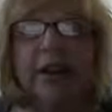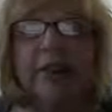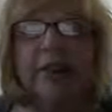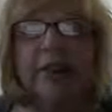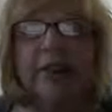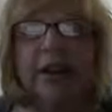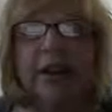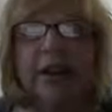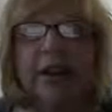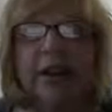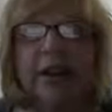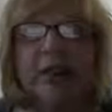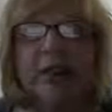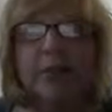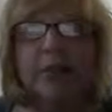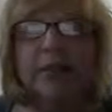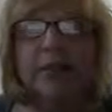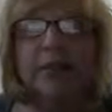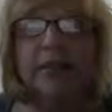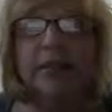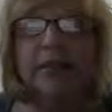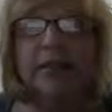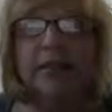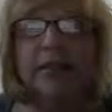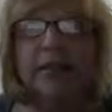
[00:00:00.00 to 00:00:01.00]
disease
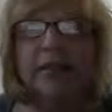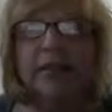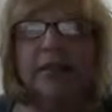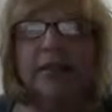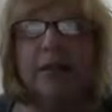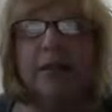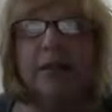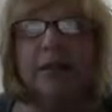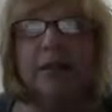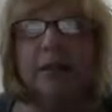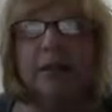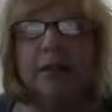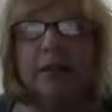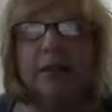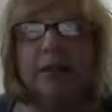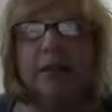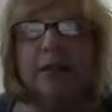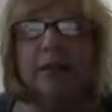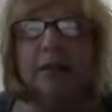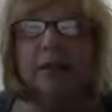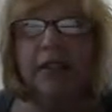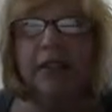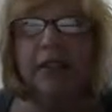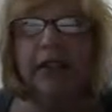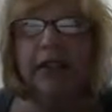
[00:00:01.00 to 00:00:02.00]
remains
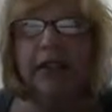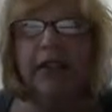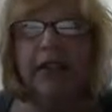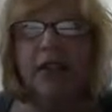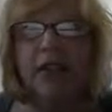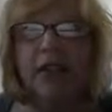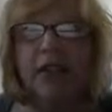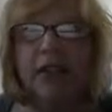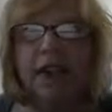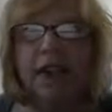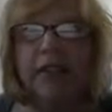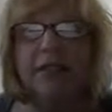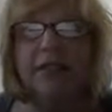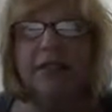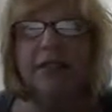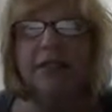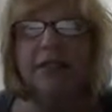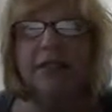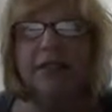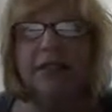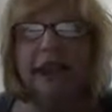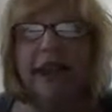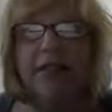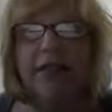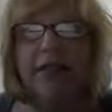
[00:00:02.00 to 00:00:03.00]
the leading cause
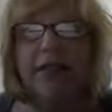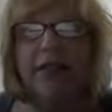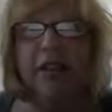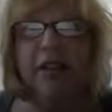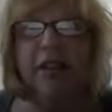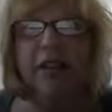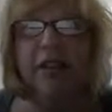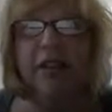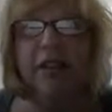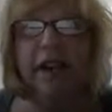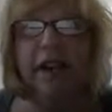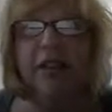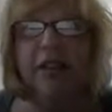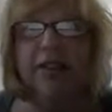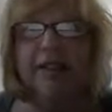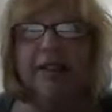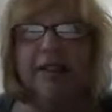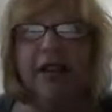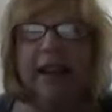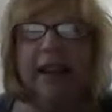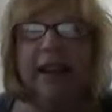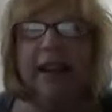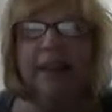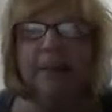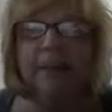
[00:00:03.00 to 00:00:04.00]
of death in the United
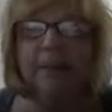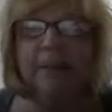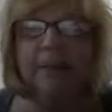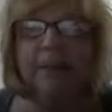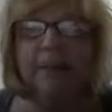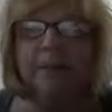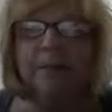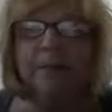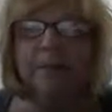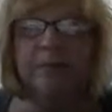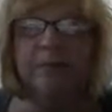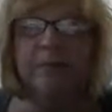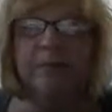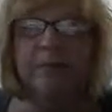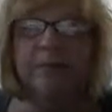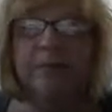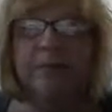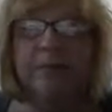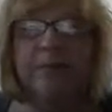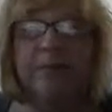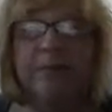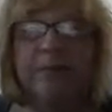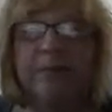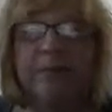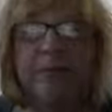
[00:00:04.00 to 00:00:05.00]
States.
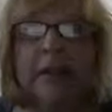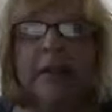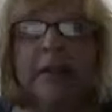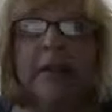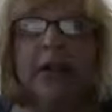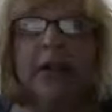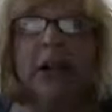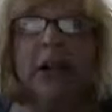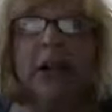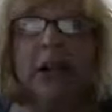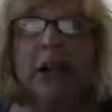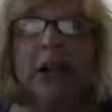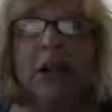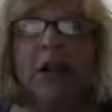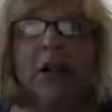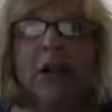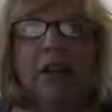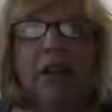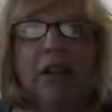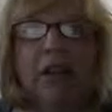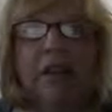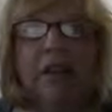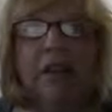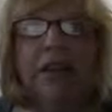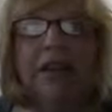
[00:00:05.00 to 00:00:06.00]

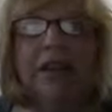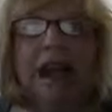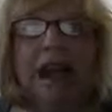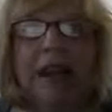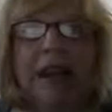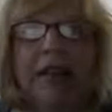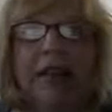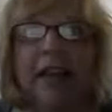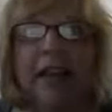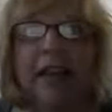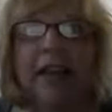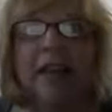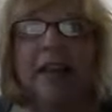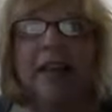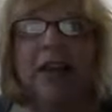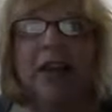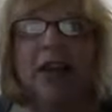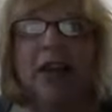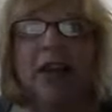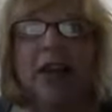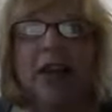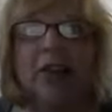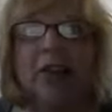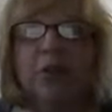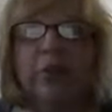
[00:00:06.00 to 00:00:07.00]
Clinical guidelines
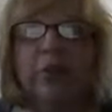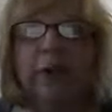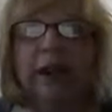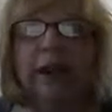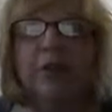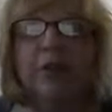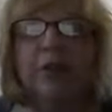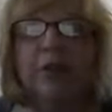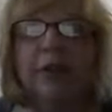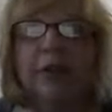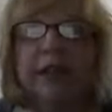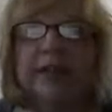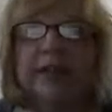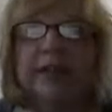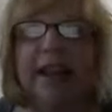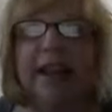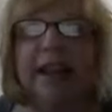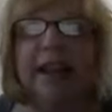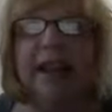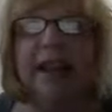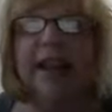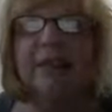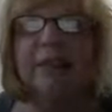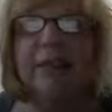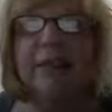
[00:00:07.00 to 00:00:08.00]
also recommend
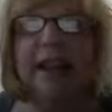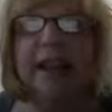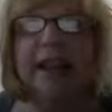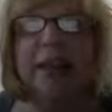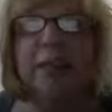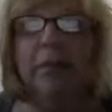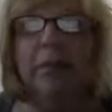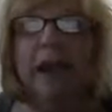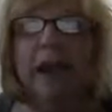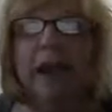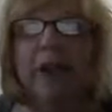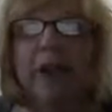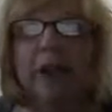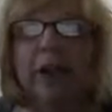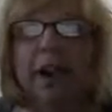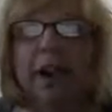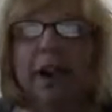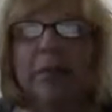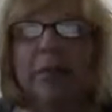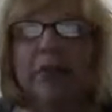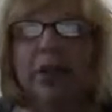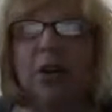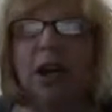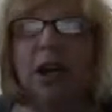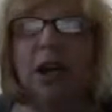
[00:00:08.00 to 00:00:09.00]
taking a beta blocker
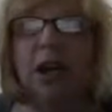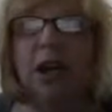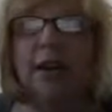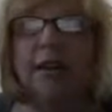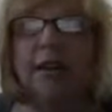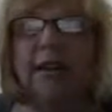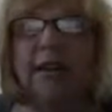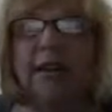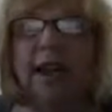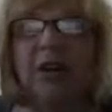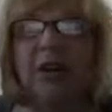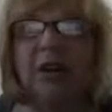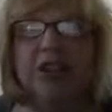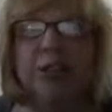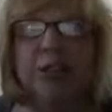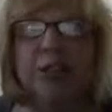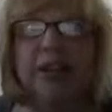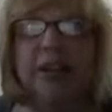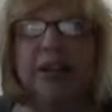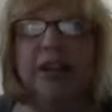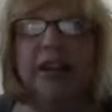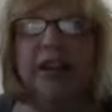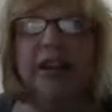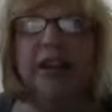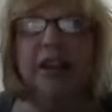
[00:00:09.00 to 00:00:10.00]
after a heart attack to
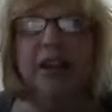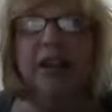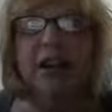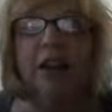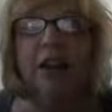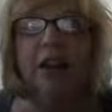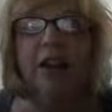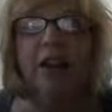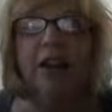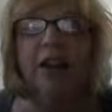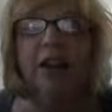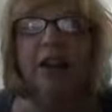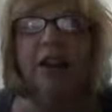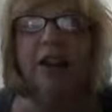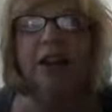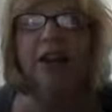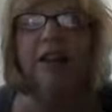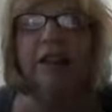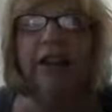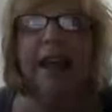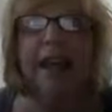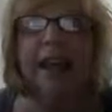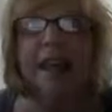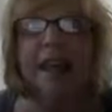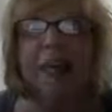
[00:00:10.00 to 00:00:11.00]
prevent another heart
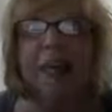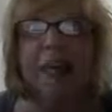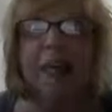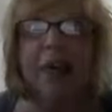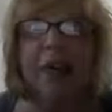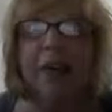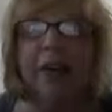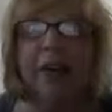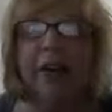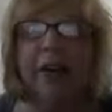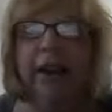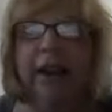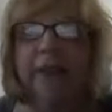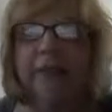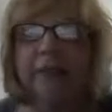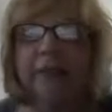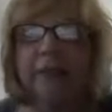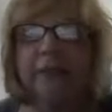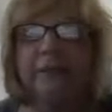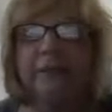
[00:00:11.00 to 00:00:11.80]
attack from occurring.